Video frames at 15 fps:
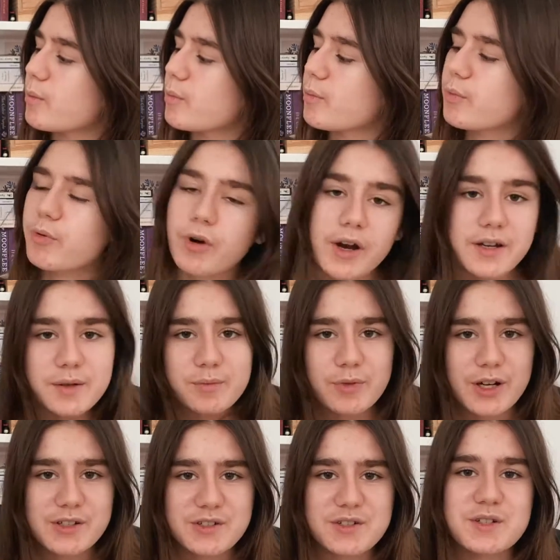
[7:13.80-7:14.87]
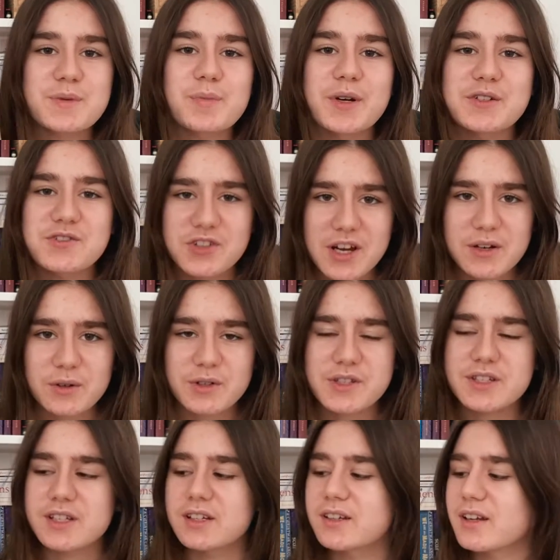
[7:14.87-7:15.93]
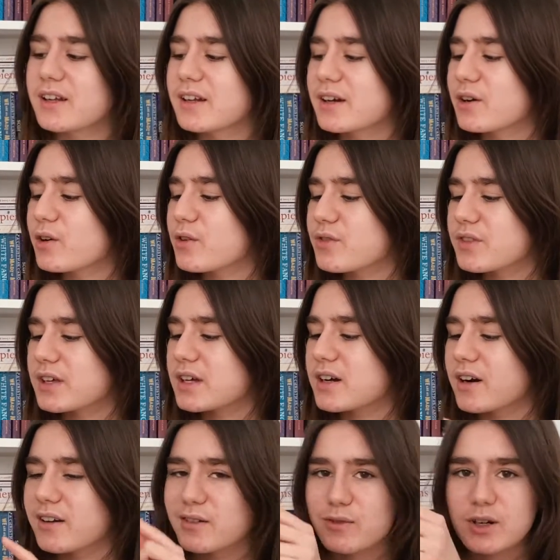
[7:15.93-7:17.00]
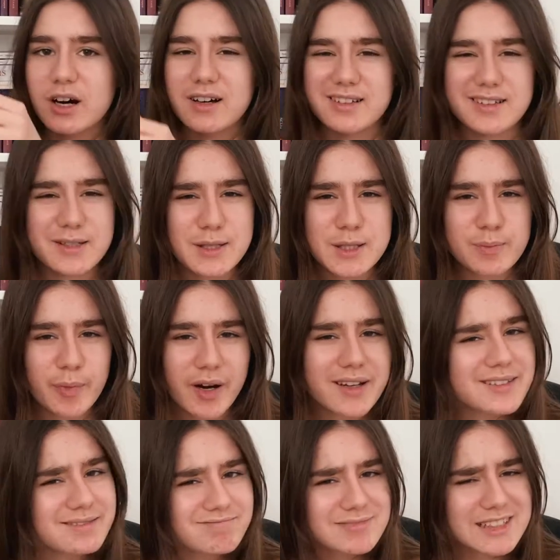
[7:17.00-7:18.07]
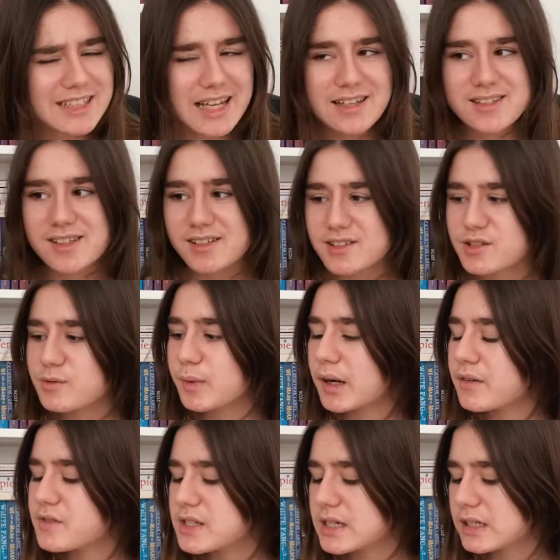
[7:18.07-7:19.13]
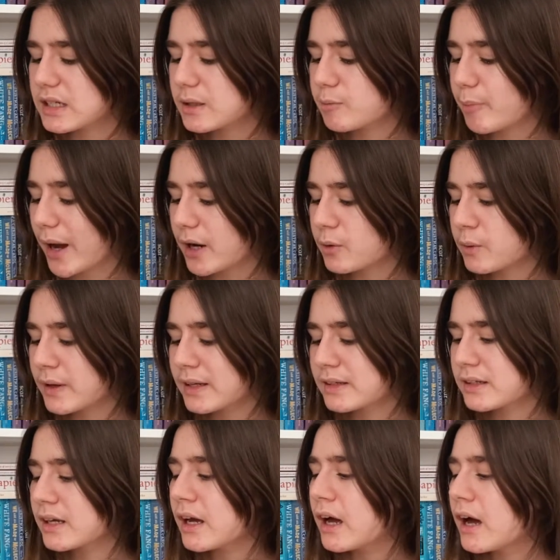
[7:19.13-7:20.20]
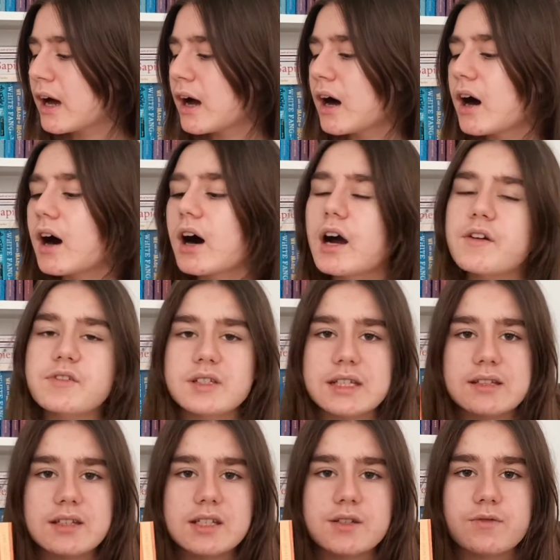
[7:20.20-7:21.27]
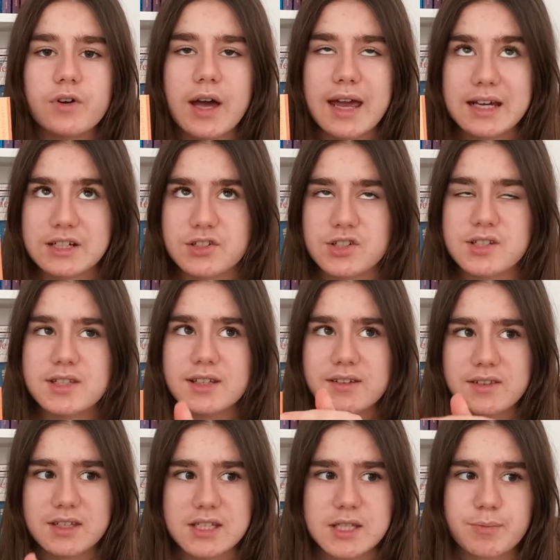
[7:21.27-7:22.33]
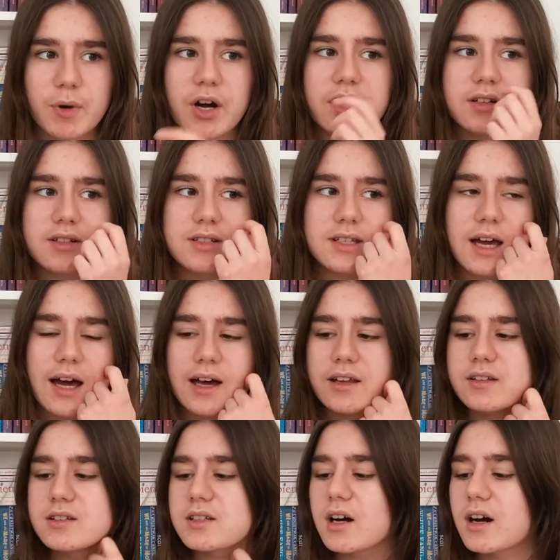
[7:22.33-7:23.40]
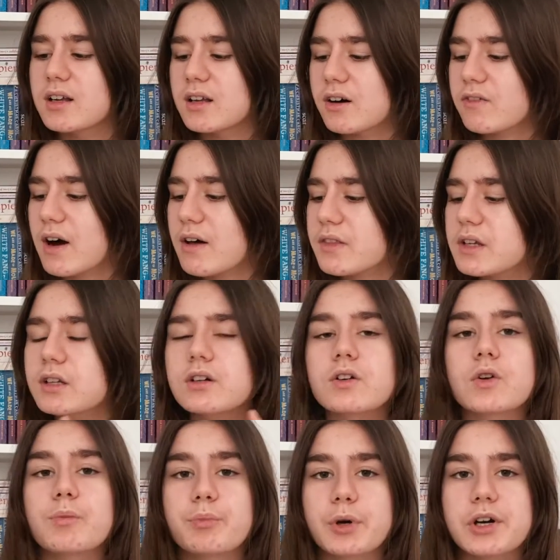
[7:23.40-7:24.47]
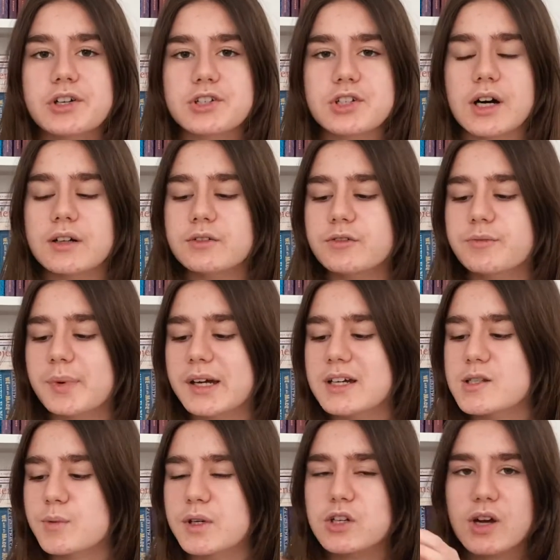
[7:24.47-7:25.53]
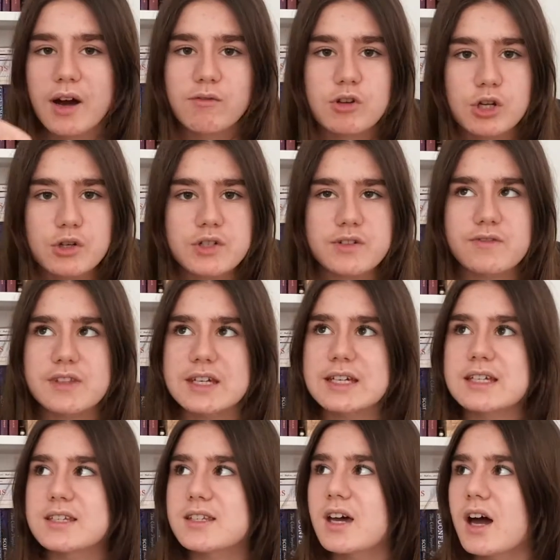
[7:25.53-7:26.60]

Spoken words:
Pride and Prejudice by Jane Austen, and I got the kind of coloured spine classics you might have seen in Penguin. I've seen these for ages, like these spines, and I love how they look on a bookshelf, because when you have loads of these,